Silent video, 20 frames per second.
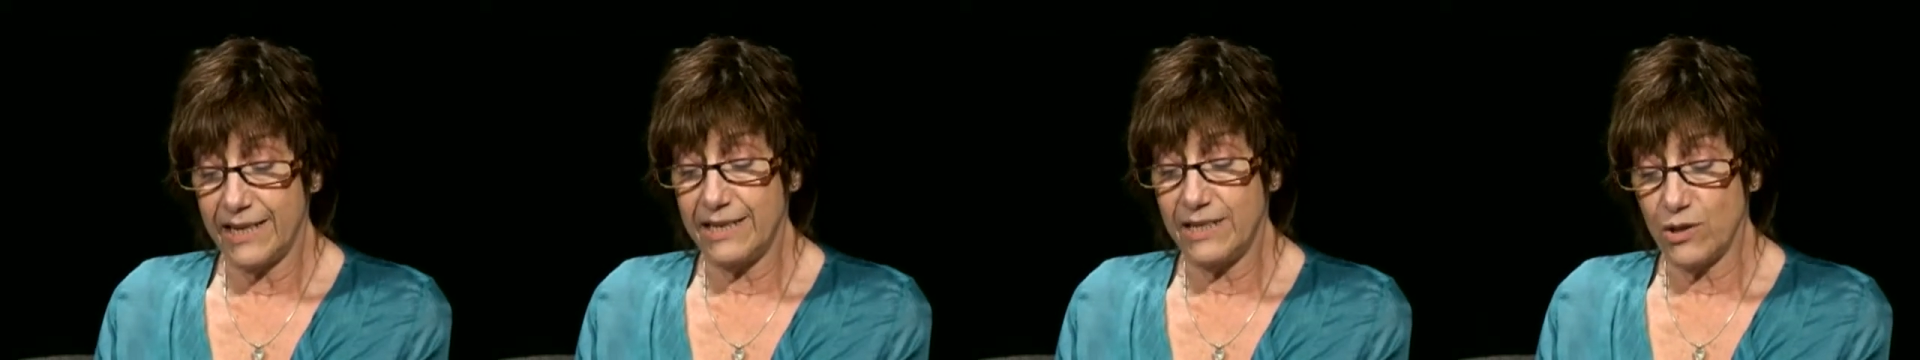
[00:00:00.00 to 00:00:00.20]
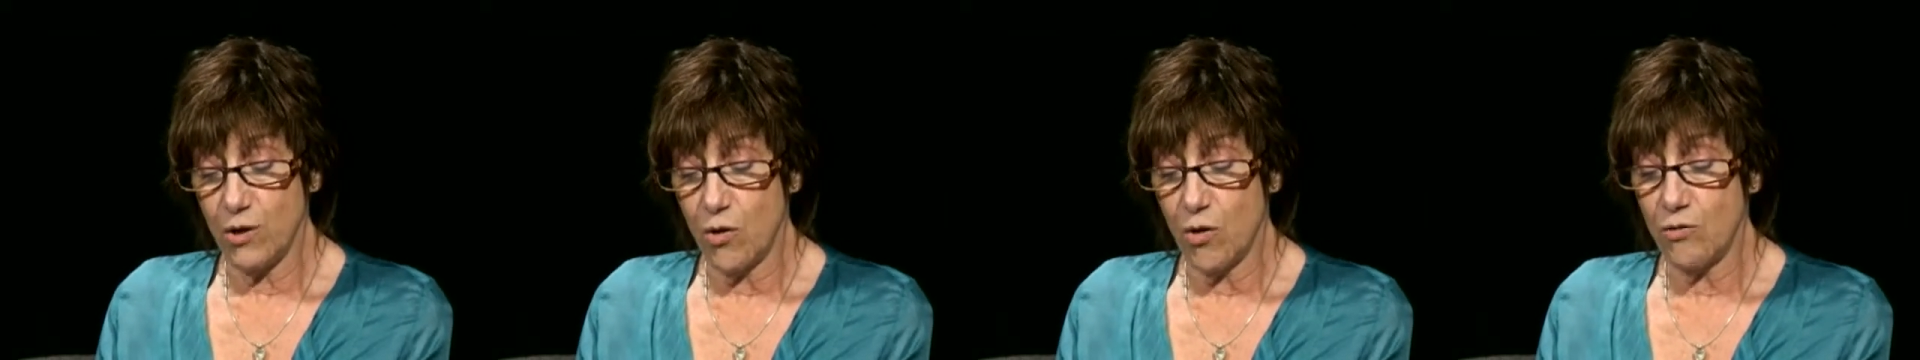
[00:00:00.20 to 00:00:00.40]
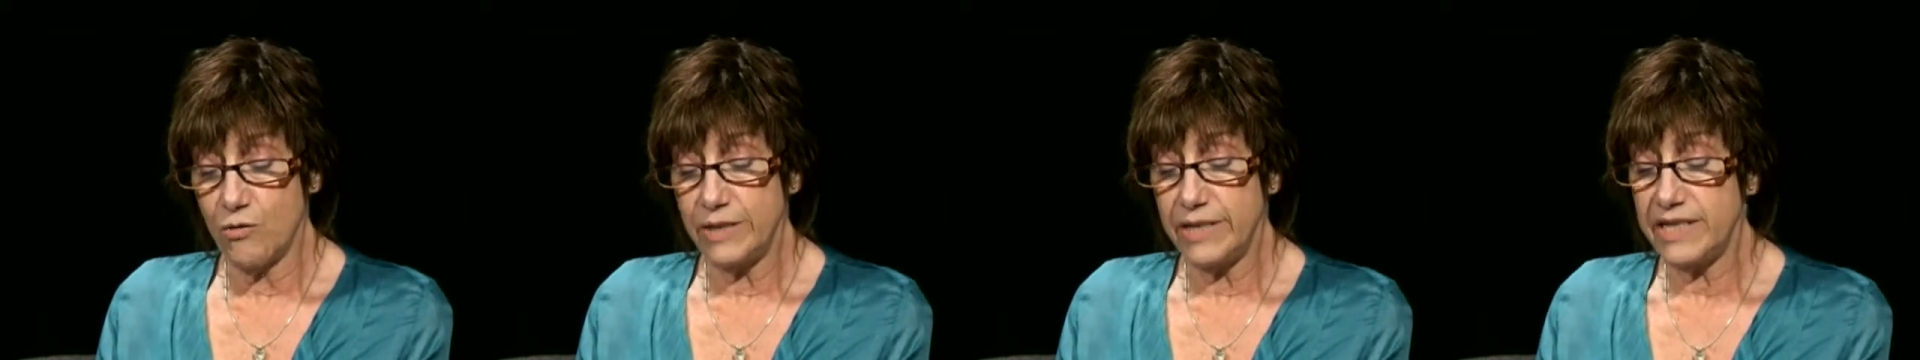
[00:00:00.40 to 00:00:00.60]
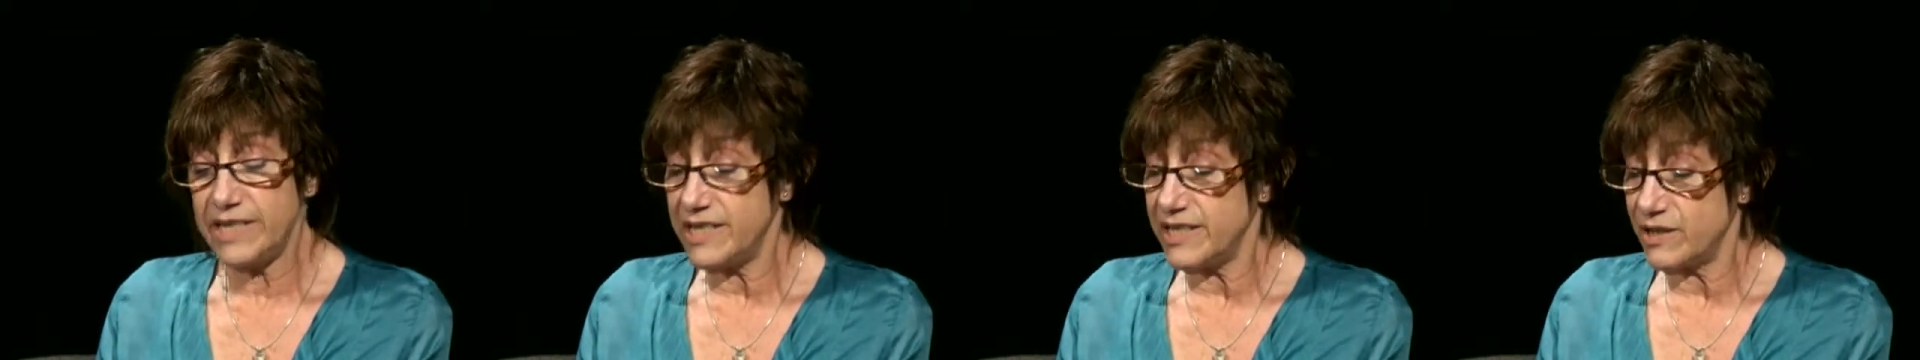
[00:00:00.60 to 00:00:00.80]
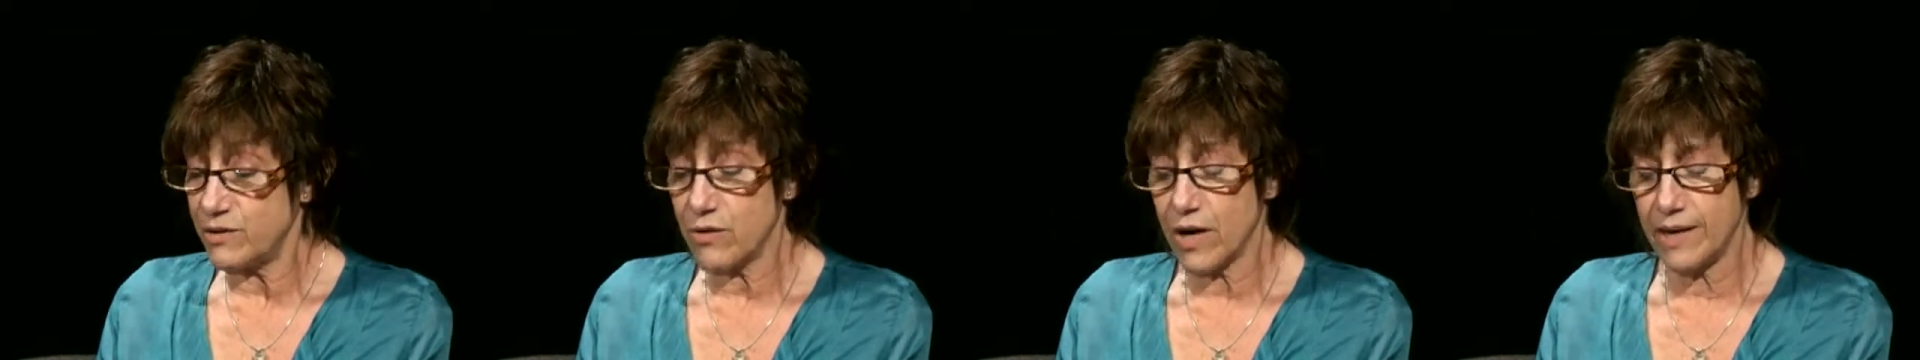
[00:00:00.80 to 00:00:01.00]
is always
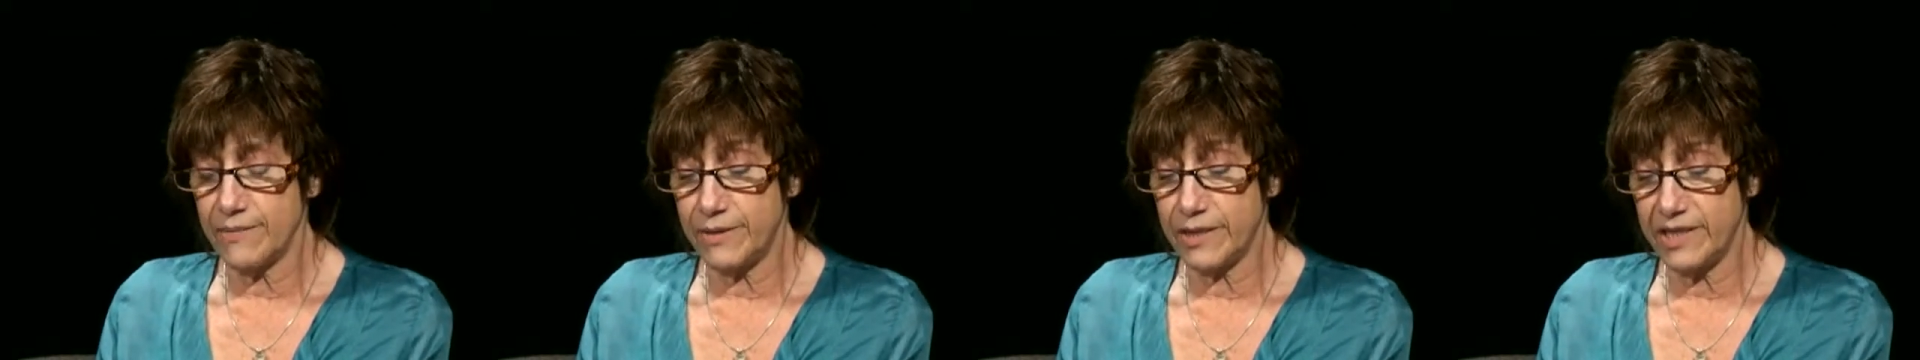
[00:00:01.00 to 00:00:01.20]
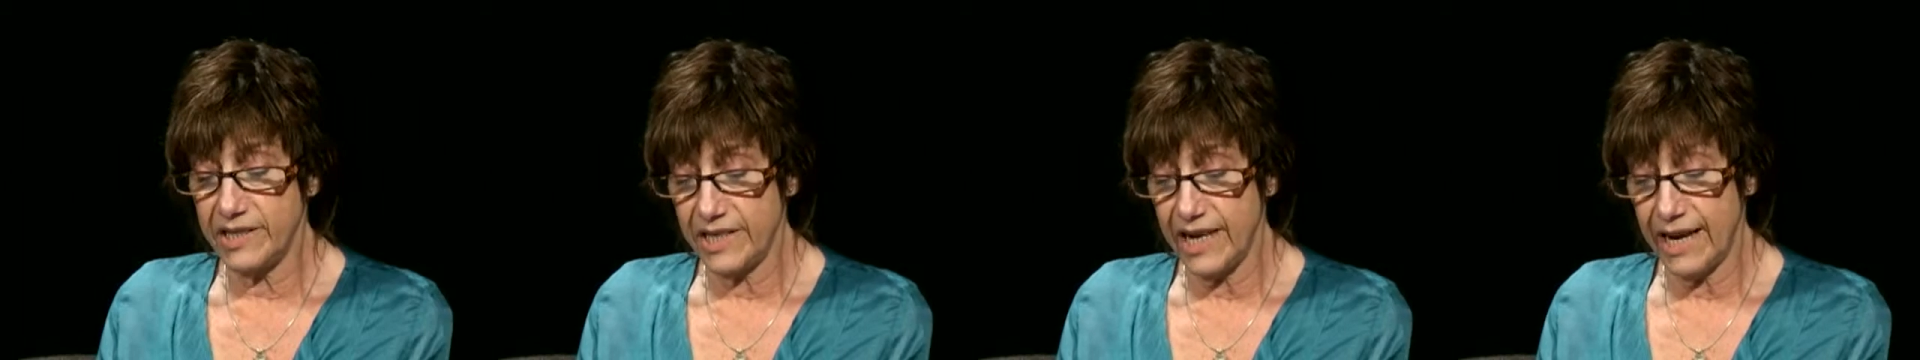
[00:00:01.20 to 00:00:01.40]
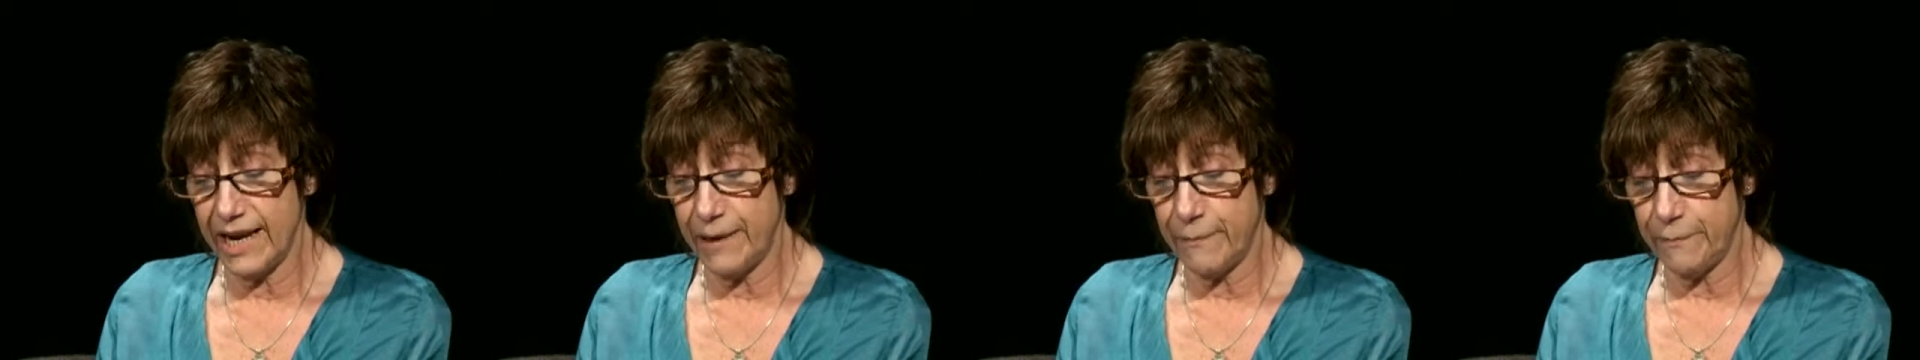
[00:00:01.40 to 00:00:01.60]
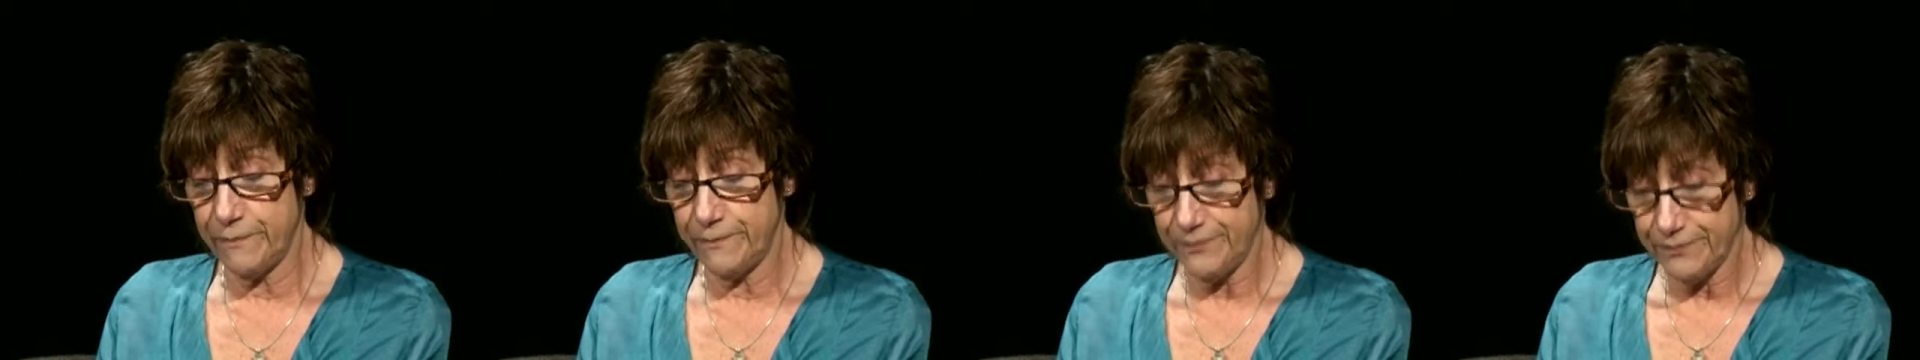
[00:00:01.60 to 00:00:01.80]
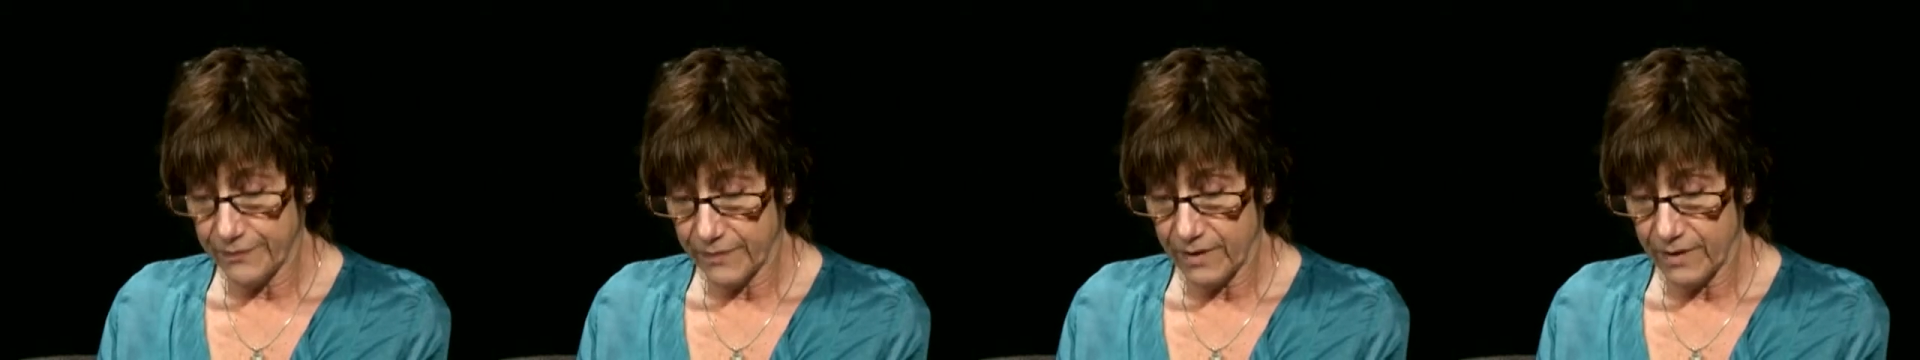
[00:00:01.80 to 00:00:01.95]
described the same.